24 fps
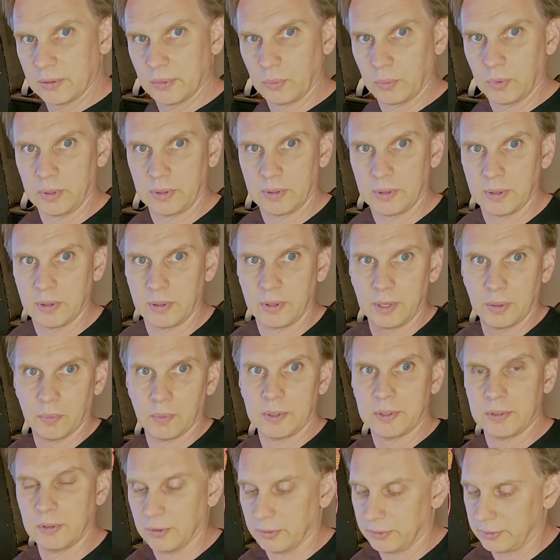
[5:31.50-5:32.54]
with the
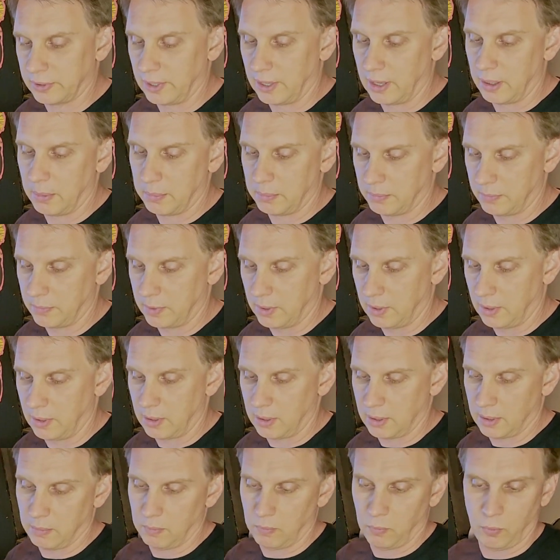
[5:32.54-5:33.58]
original setup,
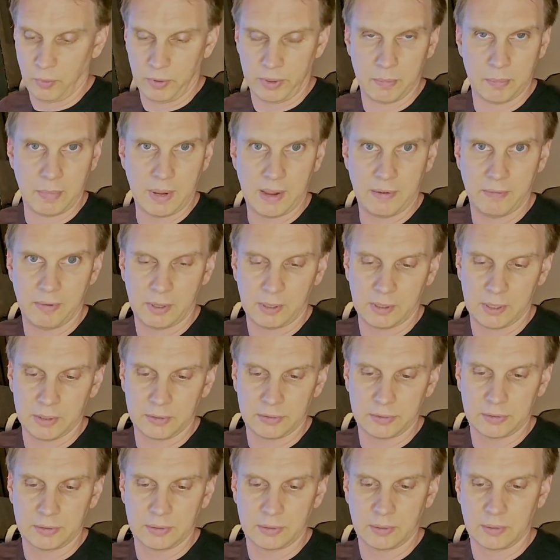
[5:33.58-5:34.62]
with them having
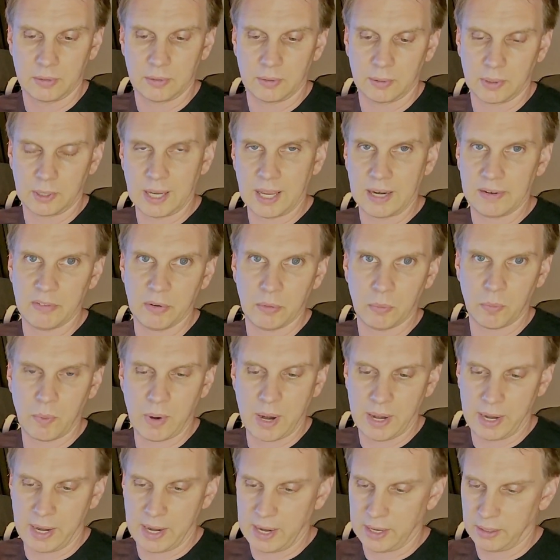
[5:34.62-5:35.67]
this kind of a
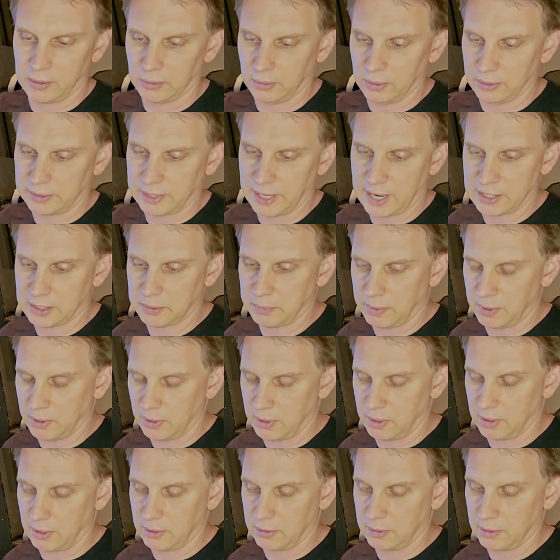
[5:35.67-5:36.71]
right angle attachment on
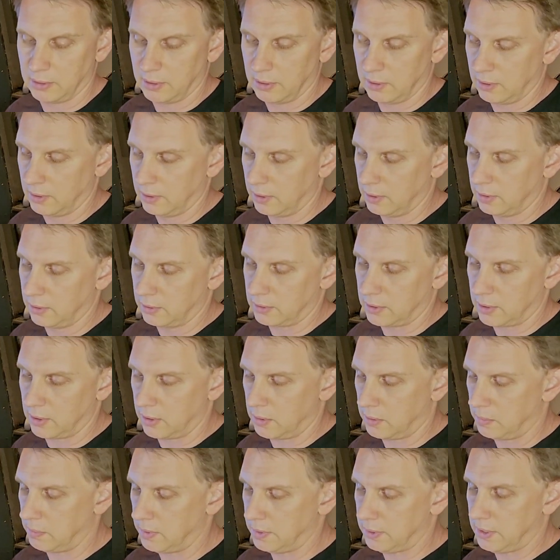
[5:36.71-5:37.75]
it. So,
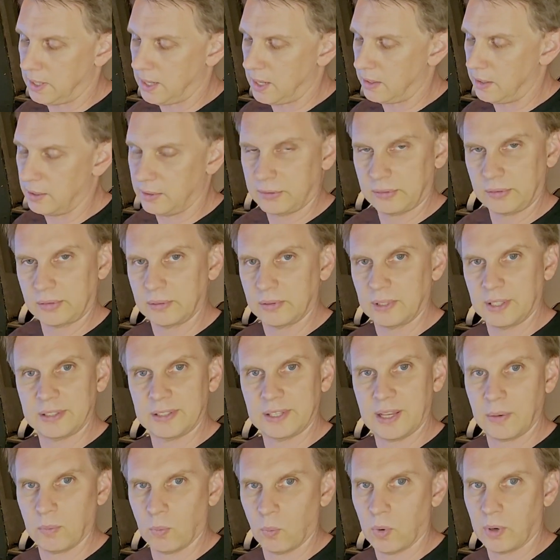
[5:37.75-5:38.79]
but yeah, this
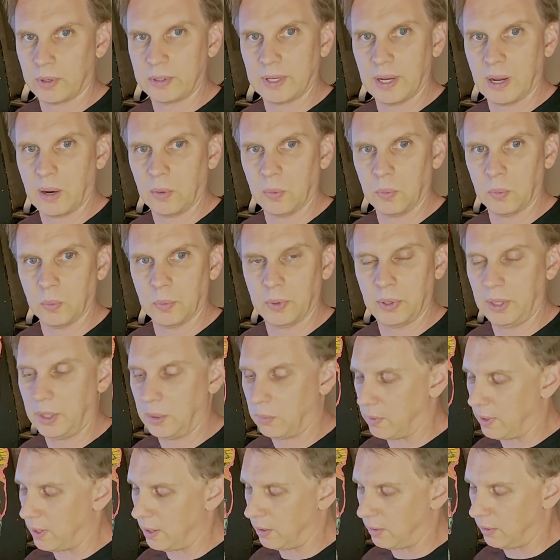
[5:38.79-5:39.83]
worked out really
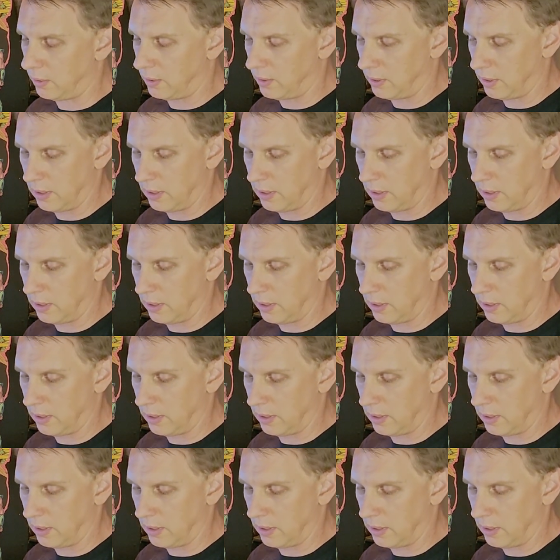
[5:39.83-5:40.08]
well.